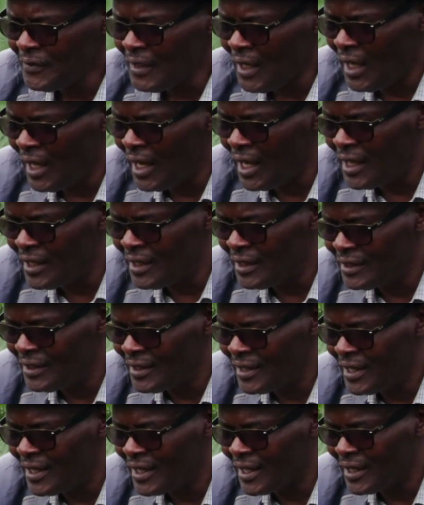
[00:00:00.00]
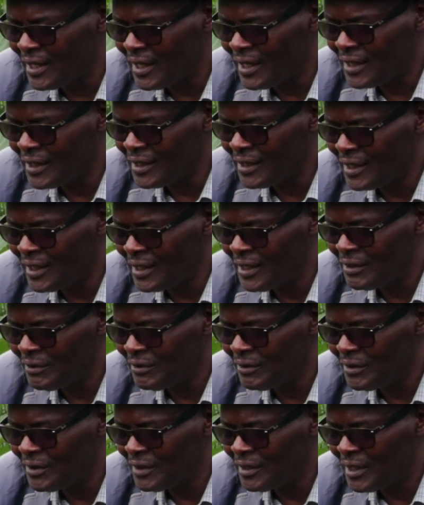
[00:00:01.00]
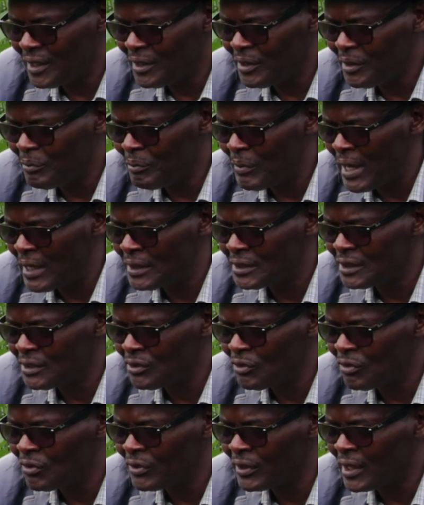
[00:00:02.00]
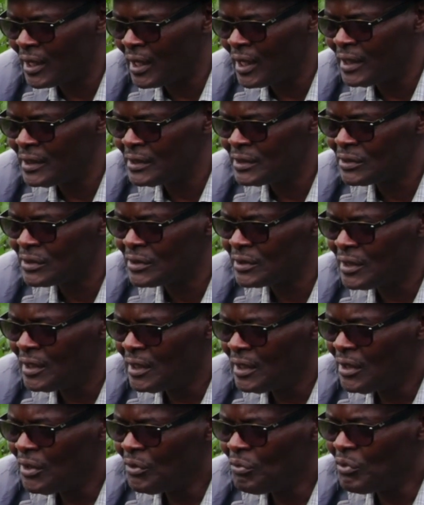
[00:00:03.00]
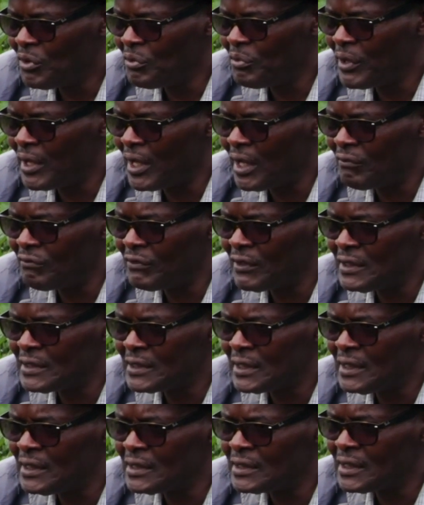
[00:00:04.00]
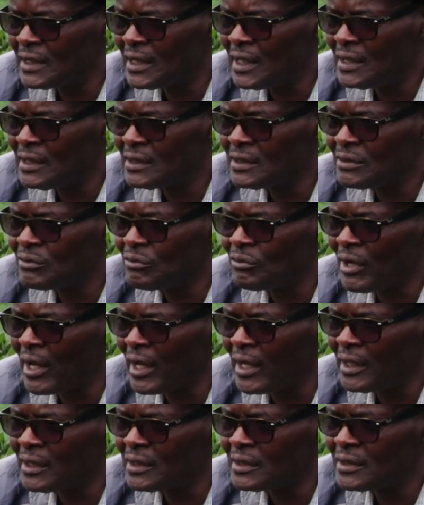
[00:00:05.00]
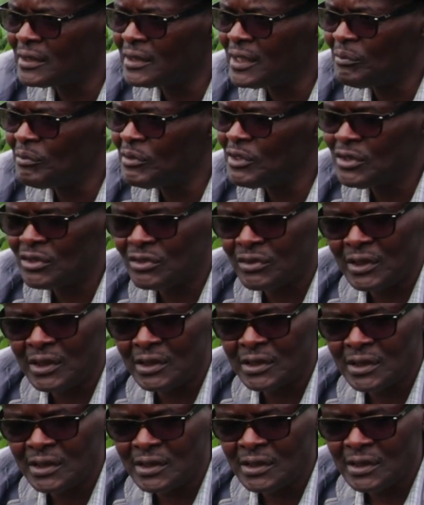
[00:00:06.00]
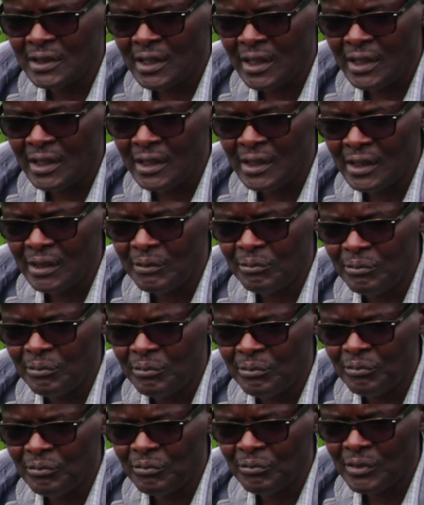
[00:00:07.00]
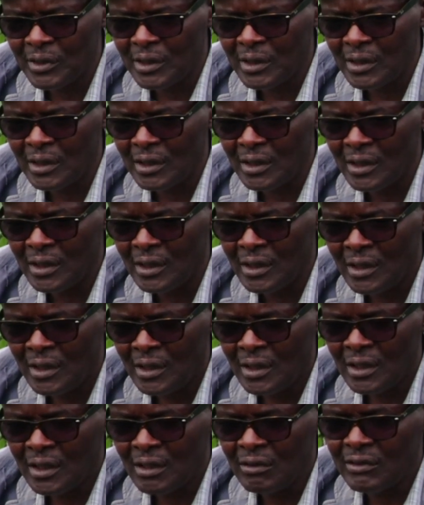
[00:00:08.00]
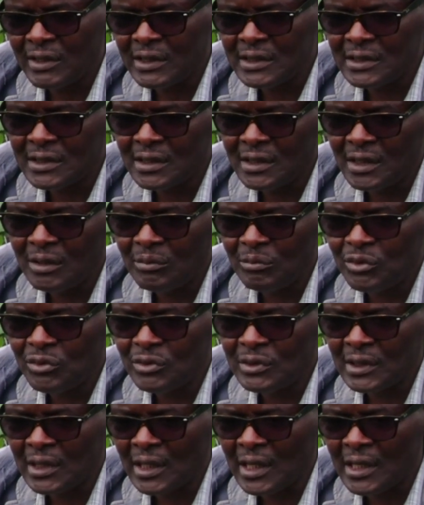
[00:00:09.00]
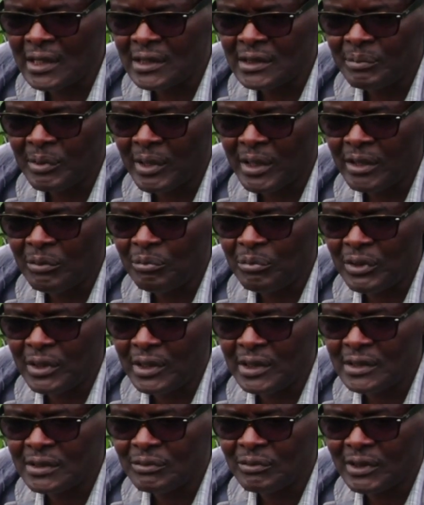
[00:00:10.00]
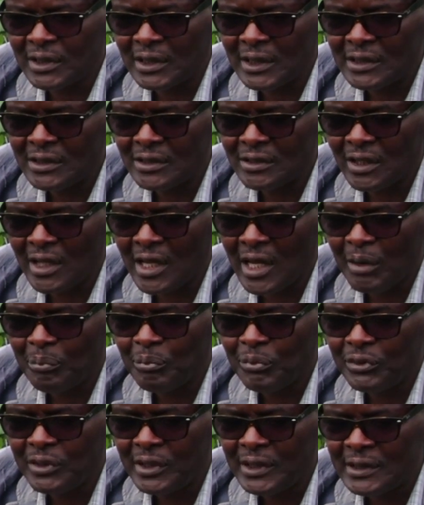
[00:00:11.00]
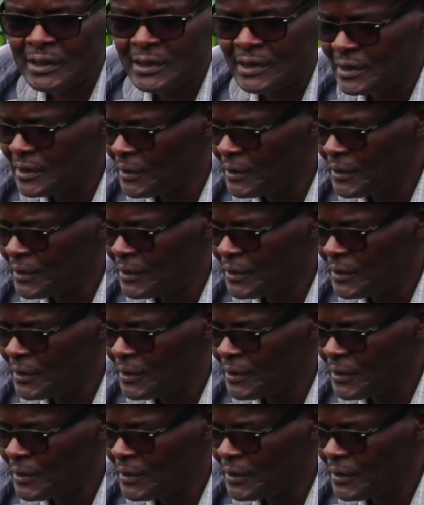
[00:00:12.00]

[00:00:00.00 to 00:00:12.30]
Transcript: And then I imagine all the guys, when we have these incidents, riots, demonstrations, and they're arrested and brutalized by the police, what tends to happen is